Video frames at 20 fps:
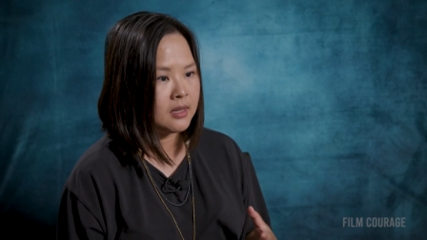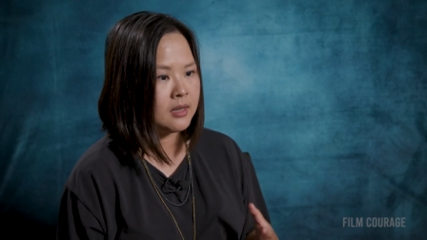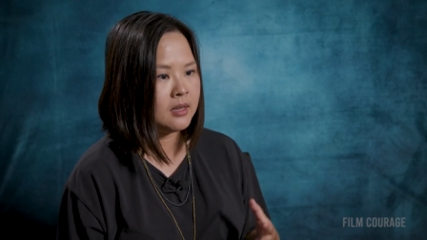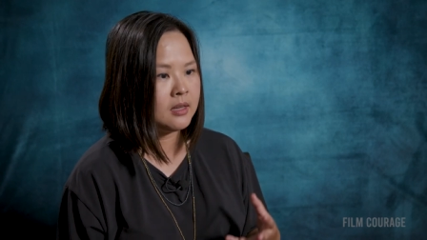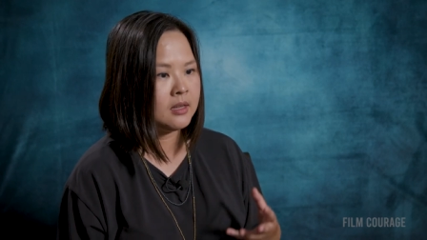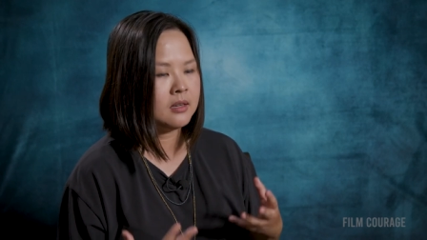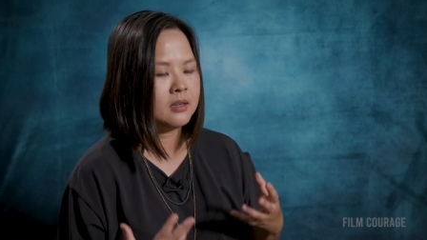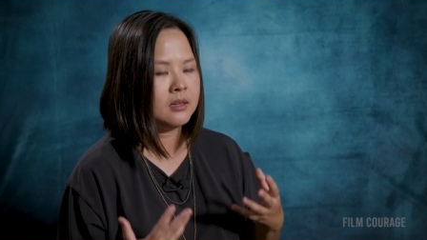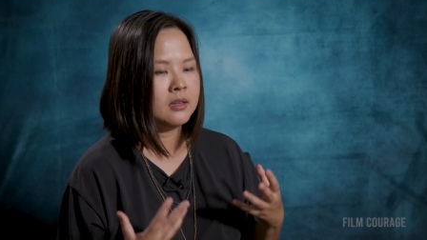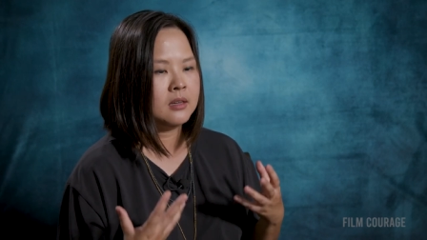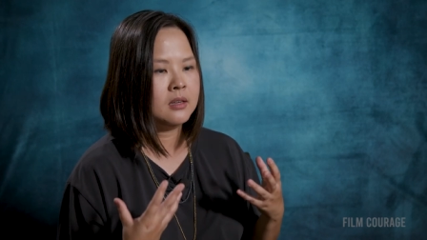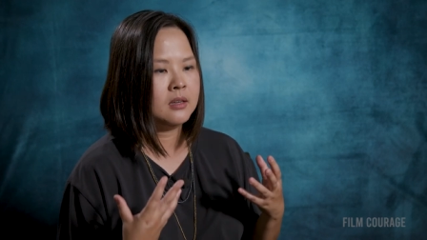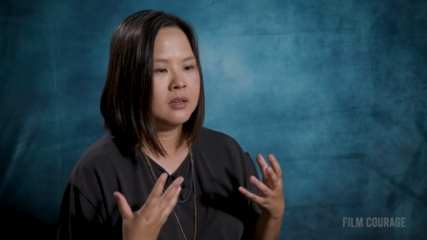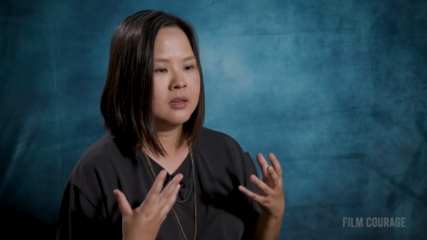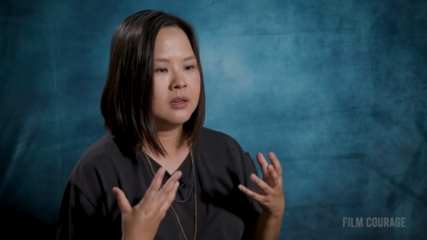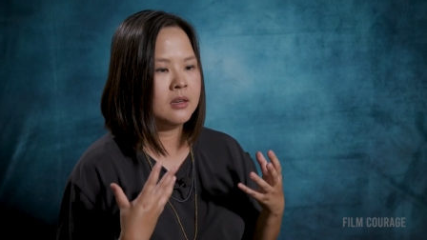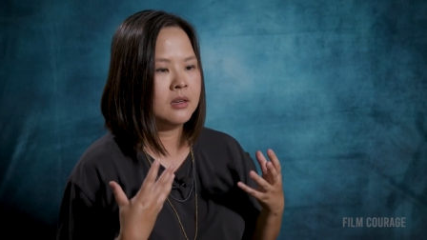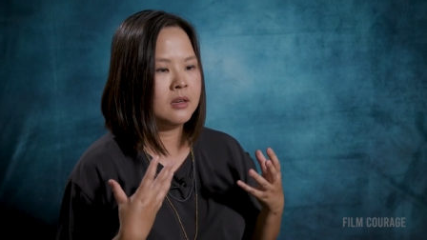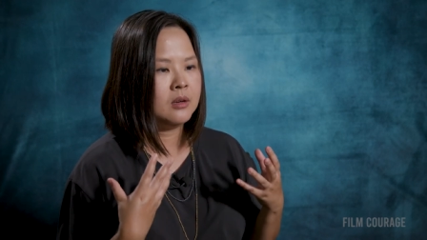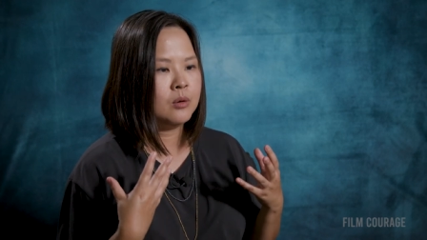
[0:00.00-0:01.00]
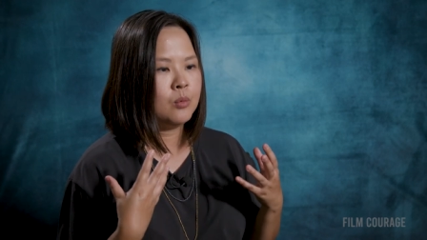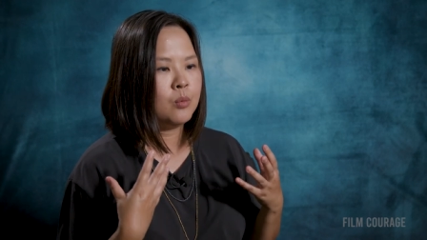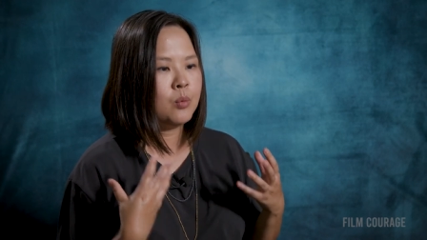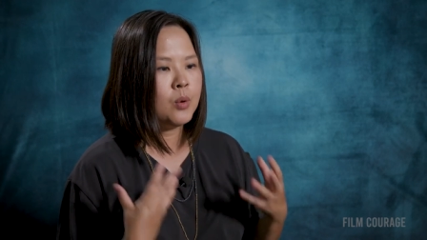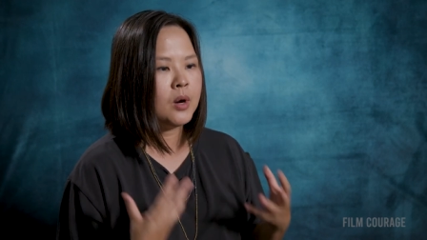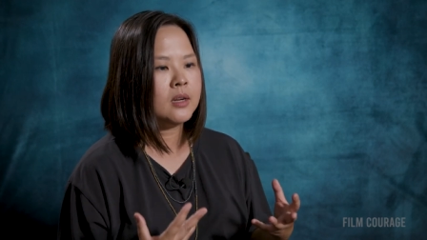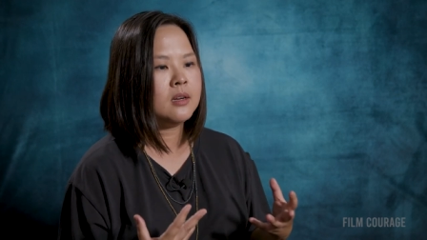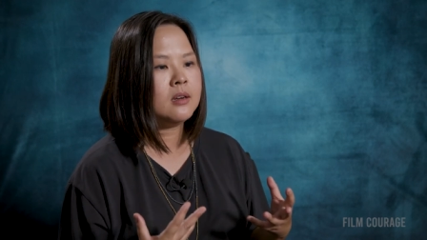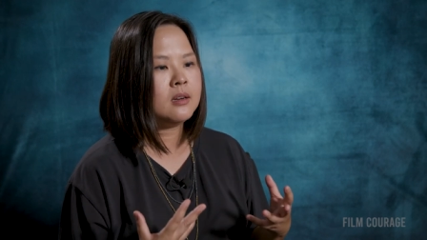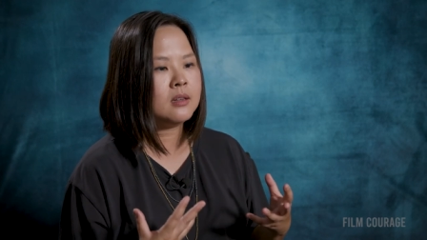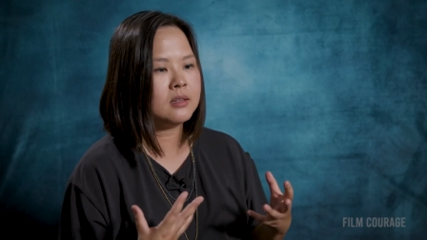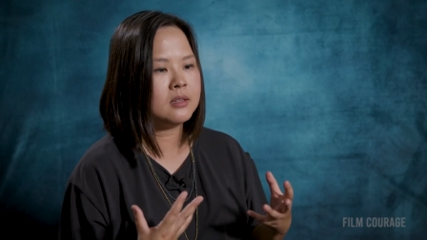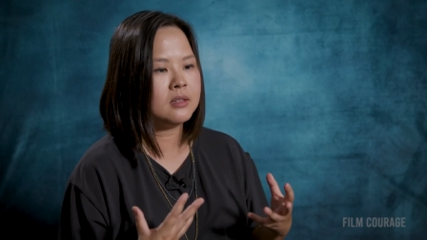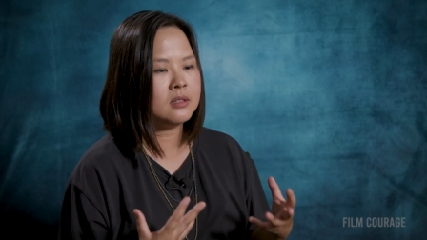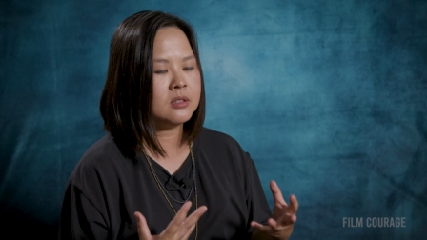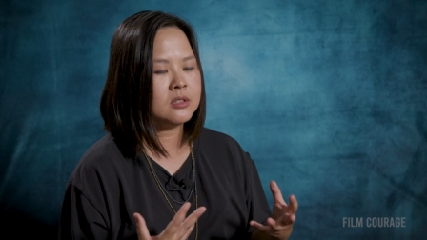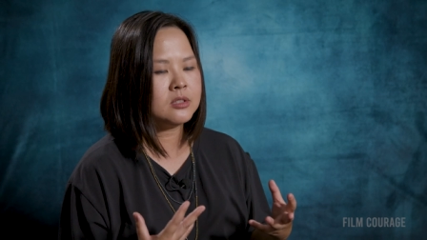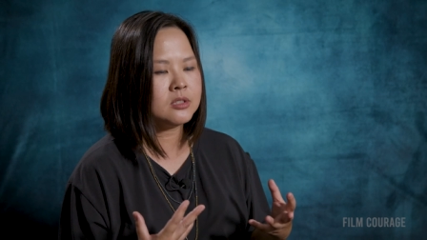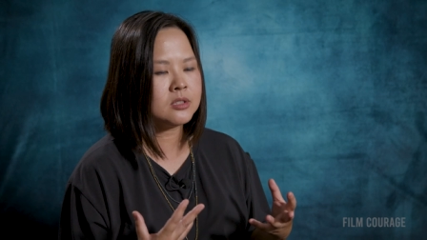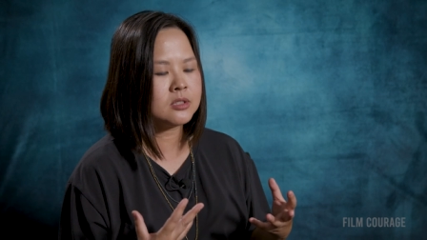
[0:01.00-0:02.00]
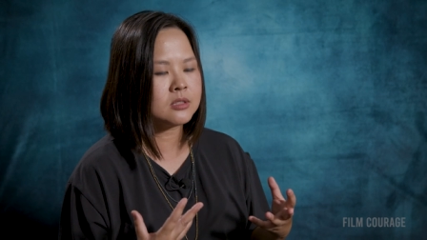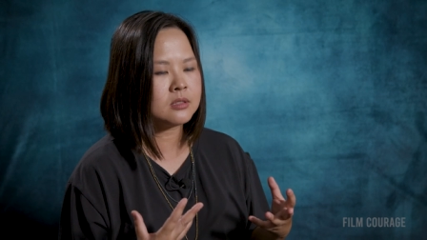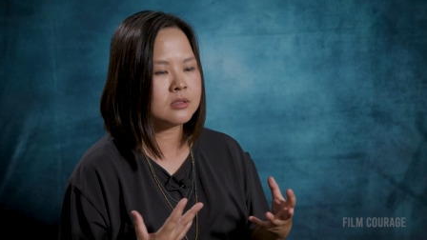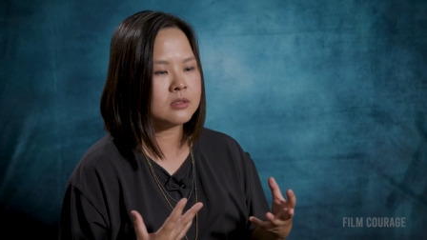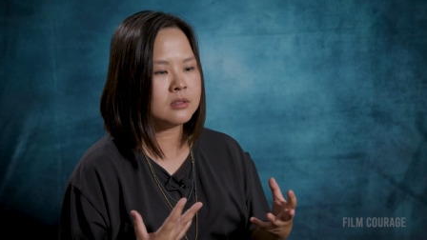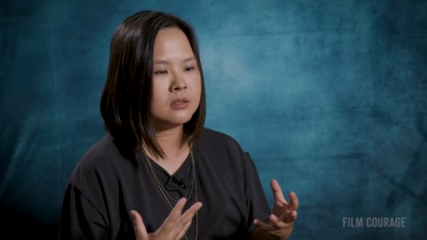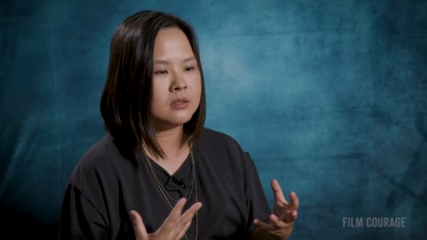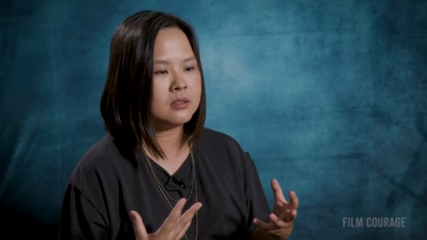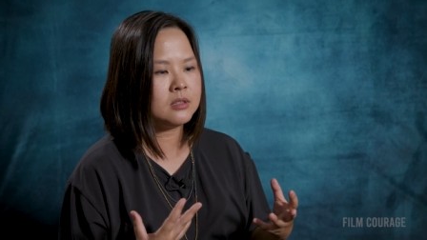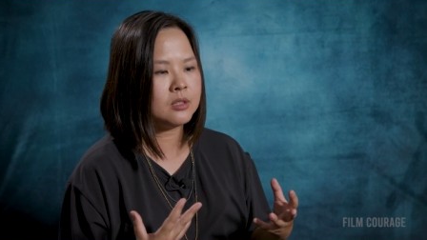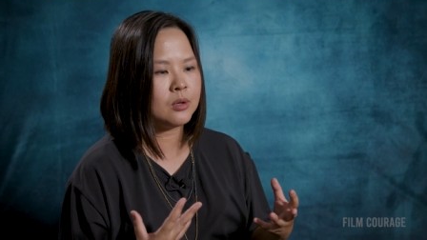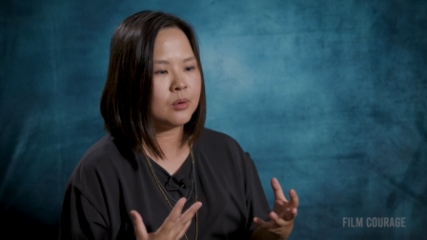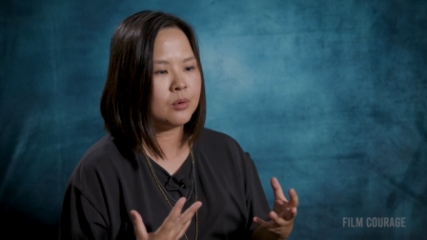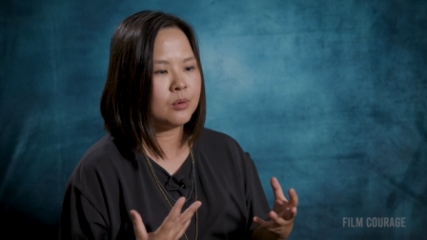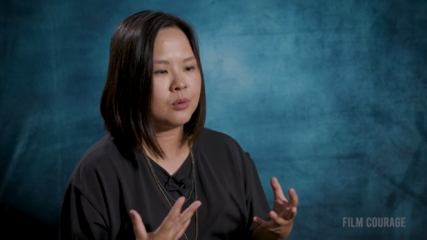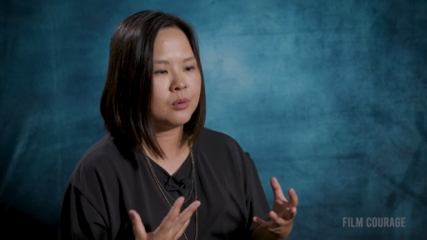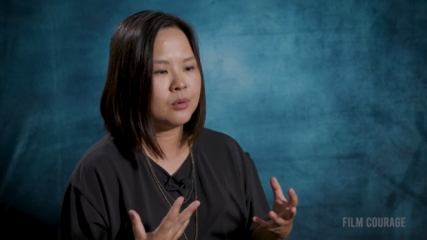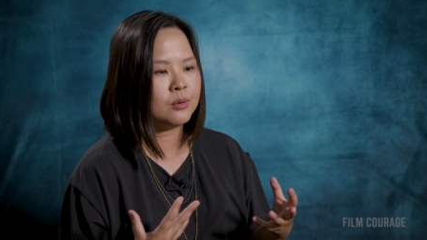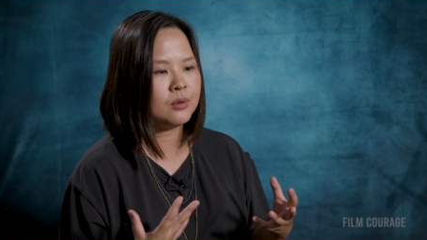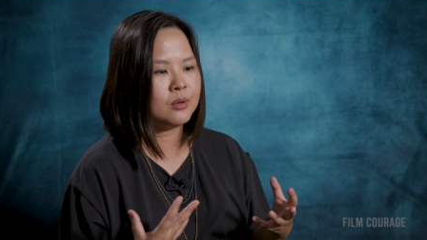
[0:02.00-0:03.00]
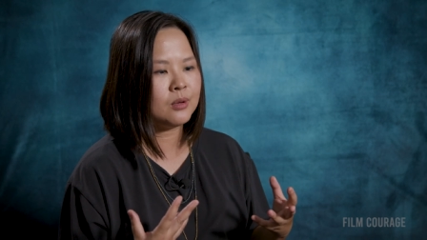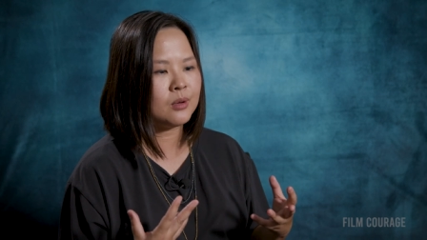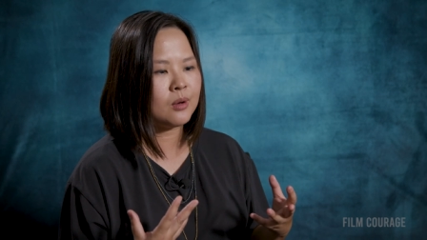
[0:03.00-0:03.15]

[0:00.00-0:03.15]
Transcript: and what is you know